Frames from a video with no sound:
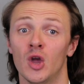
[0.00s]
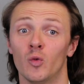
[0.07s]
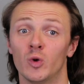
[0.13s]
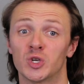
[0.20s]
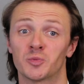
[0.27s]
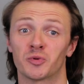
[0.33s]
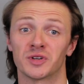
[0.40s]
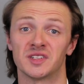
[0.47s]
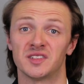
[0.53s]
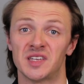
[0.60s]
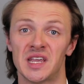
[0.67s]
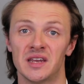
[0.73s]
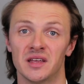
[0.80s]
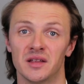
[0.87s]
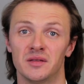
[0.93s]
which
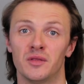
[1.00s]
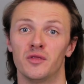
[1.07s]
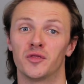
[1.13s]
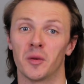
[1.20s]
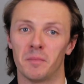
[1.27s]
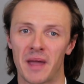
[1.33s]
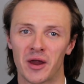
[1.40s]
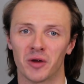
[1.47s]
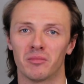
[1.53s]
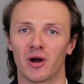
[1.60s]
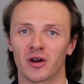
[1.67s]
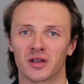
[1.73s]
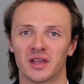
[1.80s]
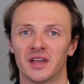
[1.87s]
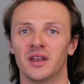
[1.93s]
preceded the bear
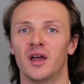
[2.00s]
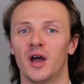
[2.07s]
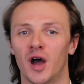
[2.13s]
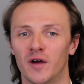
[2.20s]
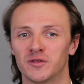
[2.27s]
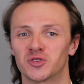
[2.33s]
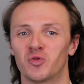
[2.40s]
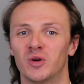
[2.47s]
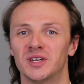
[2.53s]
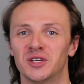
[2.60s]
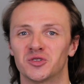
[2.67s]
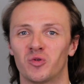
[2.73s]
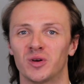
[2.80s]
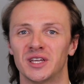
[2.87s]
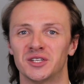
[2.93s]
market of
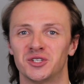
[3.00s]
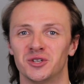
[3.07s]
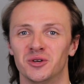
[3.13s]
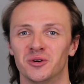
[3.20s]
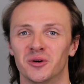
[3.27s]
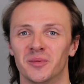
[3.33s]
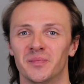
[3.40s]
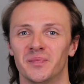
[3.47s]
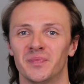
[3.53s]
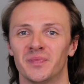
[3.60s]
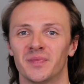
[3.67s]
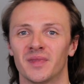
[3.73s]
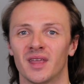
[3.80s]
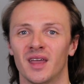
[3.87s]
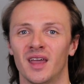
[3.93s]
2022.
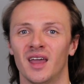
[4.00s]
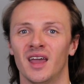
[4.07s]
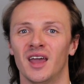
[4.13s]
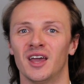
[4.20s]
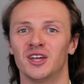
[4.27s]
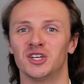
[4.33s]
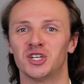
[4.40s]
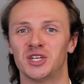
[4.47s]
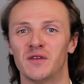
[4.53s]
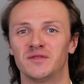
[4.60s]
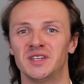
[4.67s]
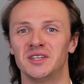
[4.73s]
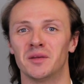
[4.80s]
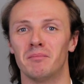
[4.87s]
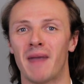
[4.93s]

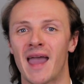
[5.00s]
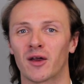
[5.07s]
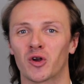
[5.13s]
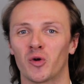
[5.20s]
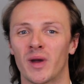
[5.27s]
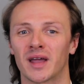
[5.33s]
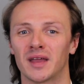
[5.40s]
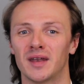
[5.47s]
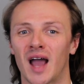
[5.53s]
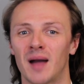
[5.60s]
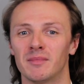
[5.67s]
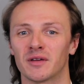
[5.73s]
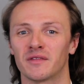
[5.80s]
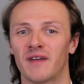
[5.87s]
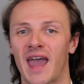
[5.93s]
Shifting to
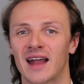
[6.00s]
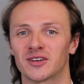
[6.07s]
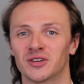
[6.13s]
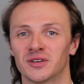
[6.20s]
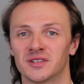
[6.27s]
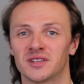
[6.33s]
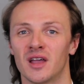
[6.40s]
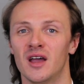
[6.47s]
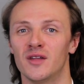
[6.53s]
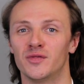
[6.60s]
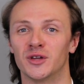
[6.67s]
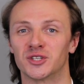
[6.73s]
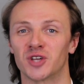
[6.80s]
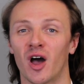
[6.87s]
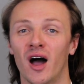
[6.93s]
macroeconomic factors,
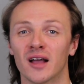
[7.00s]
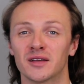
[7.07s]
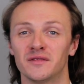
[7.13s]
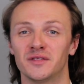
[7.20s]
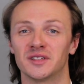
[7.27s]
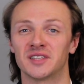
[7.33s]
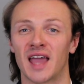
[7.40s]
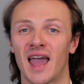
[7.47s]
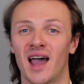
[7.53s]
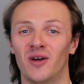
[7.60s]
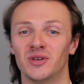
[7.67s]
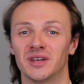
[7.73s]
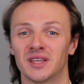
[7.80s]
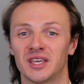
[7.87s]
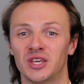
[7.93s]
the talk of the
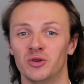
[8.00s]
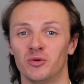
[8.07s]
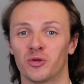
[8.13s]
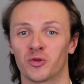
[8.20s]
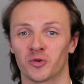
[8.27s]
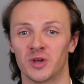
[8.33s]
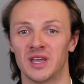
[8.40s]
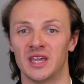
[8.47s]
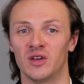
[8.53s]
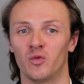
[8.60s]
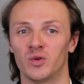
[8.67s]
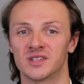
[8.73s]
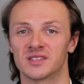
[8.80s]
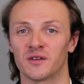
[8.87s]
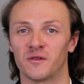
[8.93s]
town in Q3
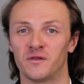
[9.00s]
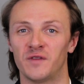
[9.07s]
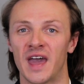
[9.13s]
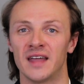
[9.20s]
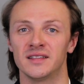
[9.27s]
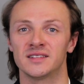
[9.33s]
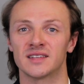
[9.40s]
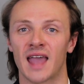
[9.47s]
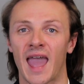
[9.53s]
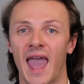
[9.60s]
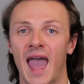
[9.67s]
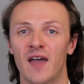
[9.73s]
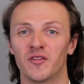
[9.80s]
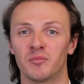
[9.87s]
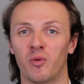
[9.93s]
was the Fed's
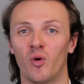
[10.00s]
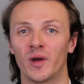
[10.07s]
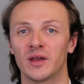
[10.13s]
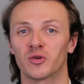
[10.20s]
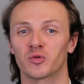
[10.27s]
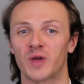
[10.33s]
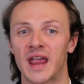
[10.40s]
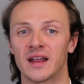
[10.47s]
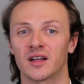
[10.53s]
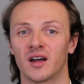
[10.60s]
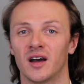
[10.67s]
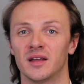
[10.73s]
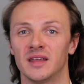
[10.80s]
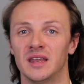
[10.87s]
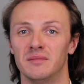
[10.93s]
half-point rate
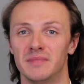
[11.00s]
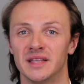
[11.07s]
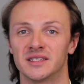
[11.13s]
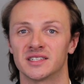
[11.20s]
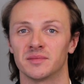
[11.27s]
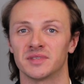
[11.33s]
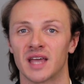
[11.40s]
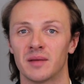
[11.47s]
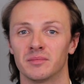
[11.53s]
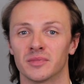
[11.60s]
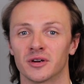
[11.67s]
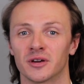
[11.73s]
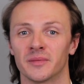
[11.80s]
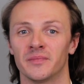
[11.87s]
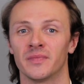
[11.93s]
cut in
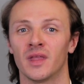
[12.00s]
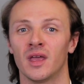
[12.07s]
mid-September.